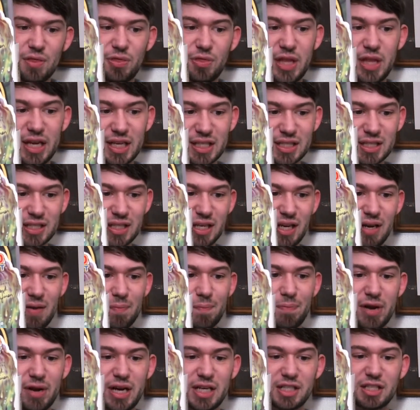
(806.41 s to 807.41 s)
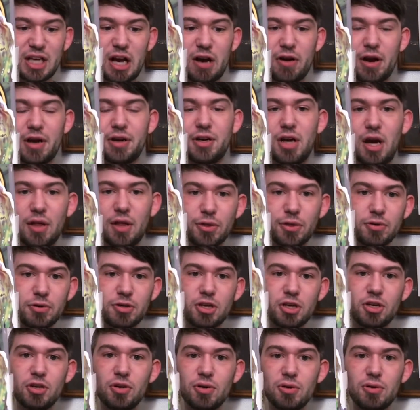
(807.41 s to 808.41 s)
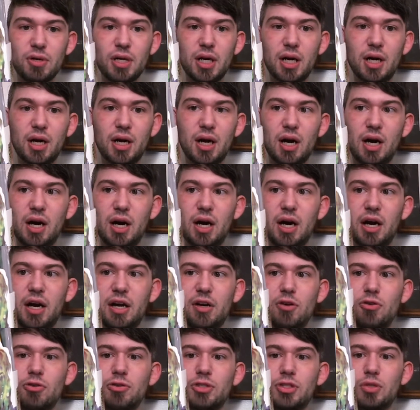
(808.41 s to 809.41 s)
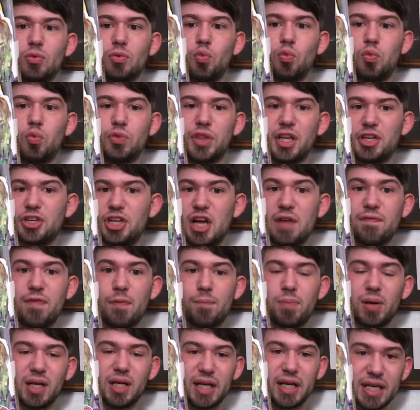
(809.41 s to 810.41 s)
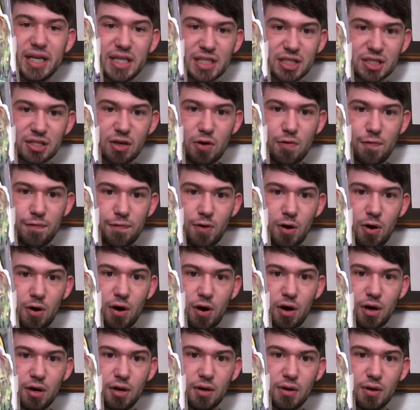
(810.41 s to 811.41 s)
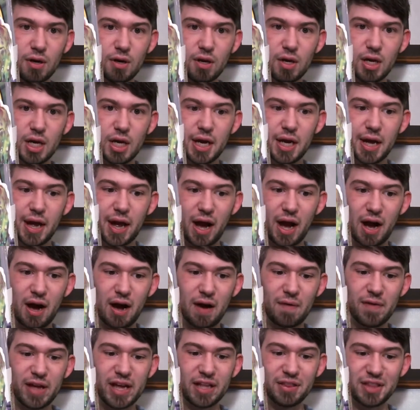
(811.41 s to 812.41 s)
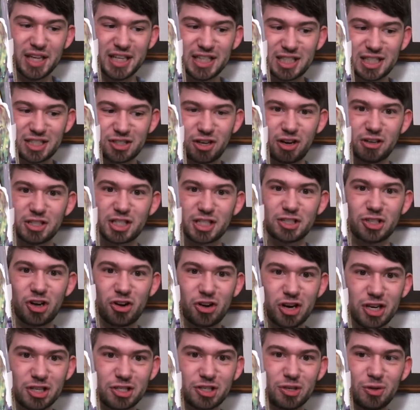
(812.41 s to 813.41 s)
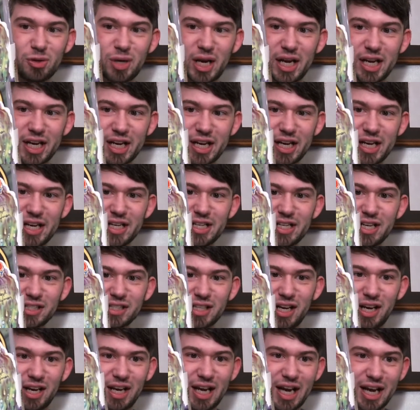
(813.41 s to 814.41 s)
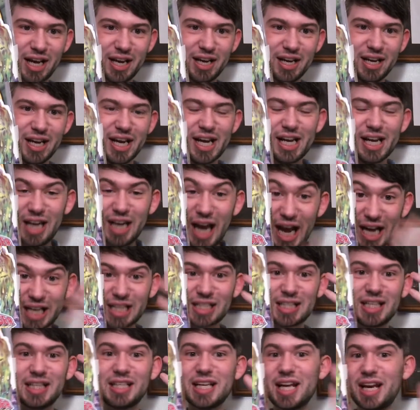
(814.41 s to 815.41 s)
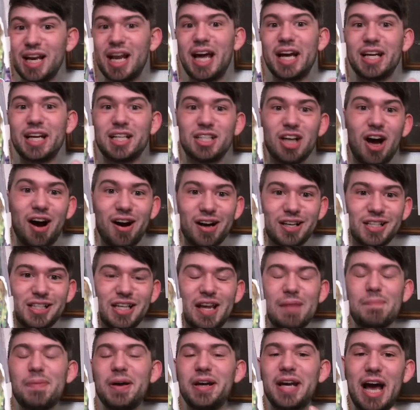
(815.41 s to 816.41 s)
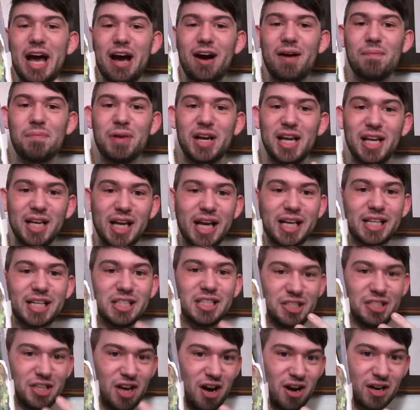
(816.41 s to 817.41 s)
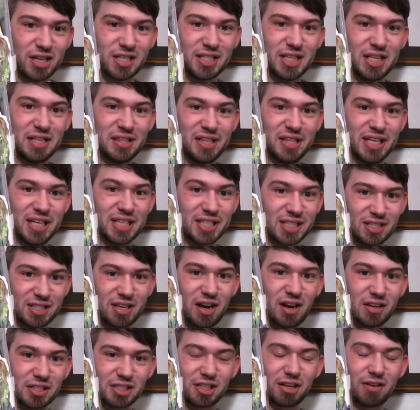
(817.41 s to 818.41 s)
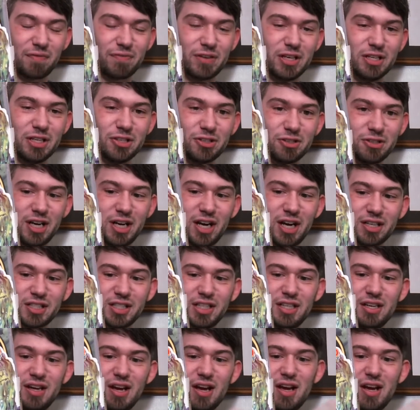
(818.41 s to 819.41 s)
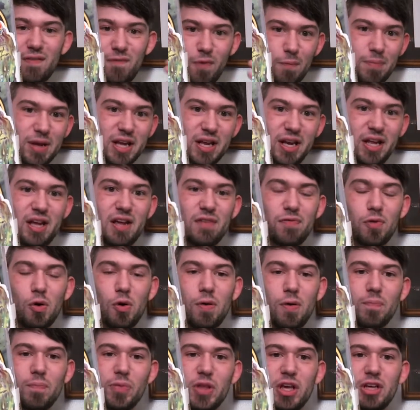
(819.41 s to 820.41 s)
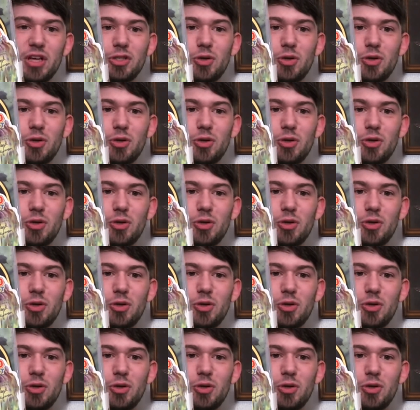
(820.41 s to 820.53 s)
This brings out another dude who's the chief of police so far. He starts to turn into like he didn't like Toxie, but he likes Noxie, this Toxic Avenger, Noxie, for being evil.